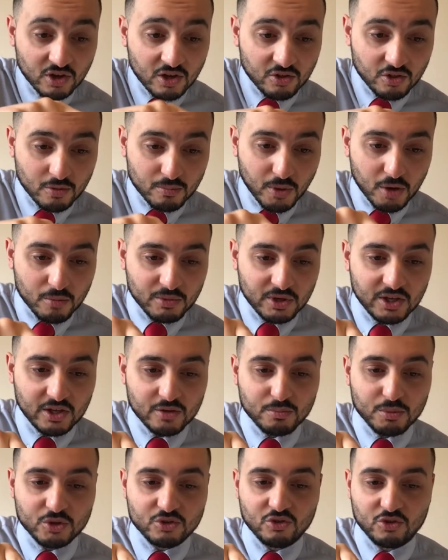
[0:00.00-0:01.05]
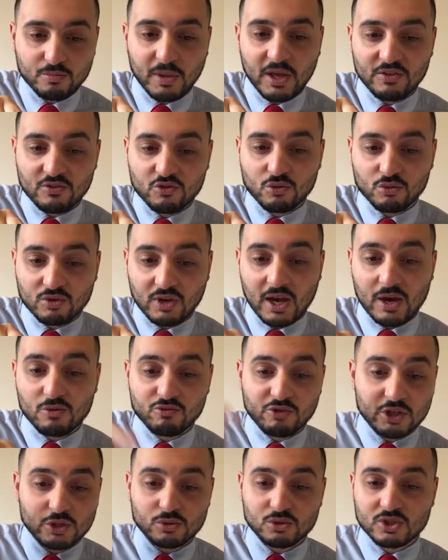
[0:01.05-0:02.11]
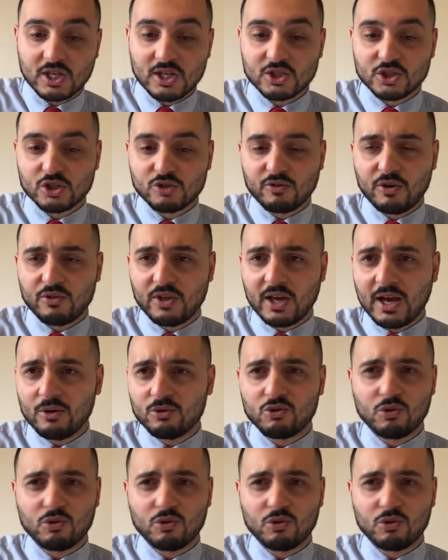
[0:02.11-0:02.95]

The moment he had put his pencil down, Rish was dancing around the house.